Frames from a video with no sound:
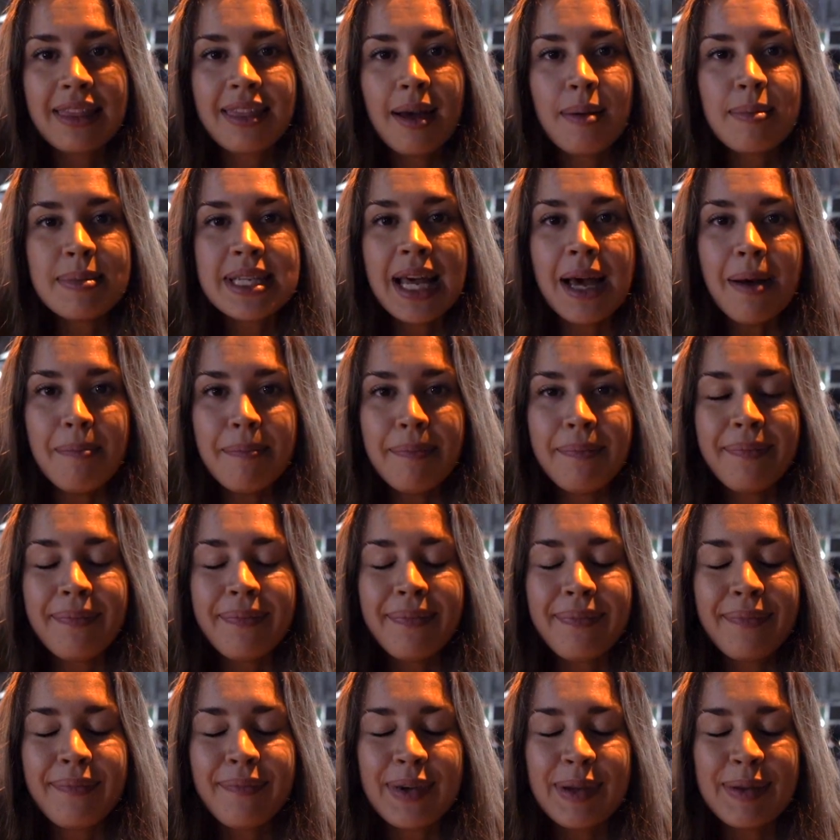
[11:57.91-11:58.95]
thumbs up.
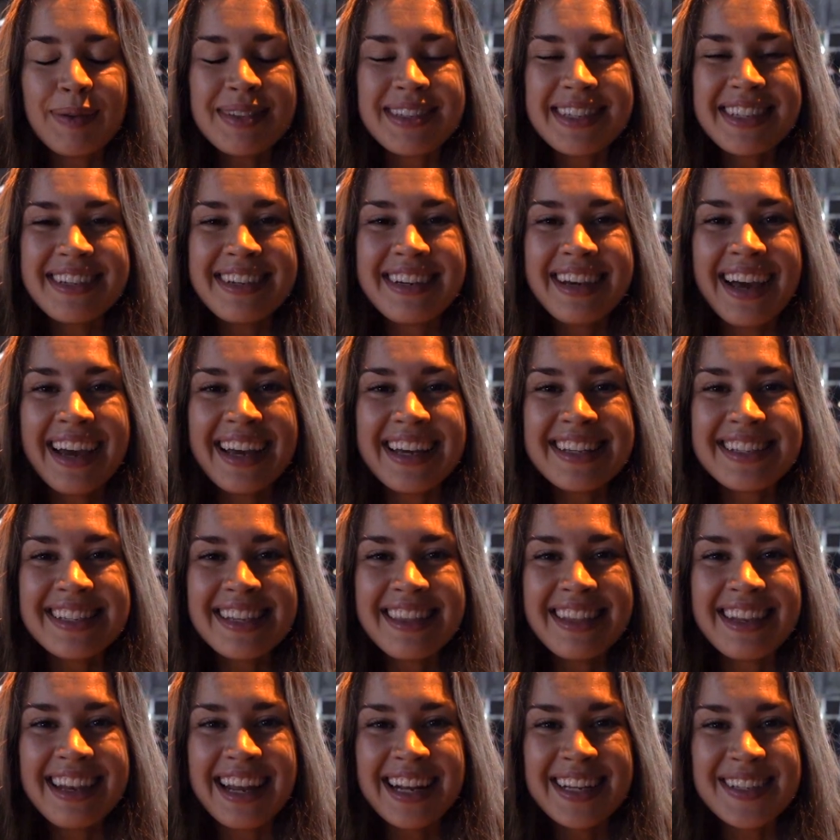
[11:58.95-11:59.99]
We'll see you guys
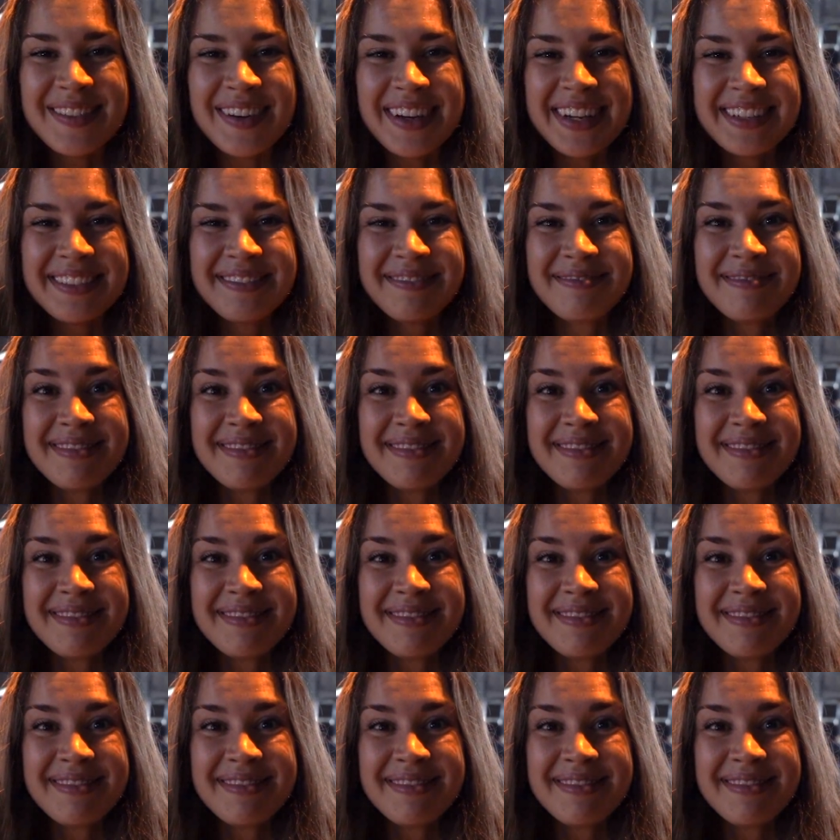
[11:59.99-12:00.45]
in the next one.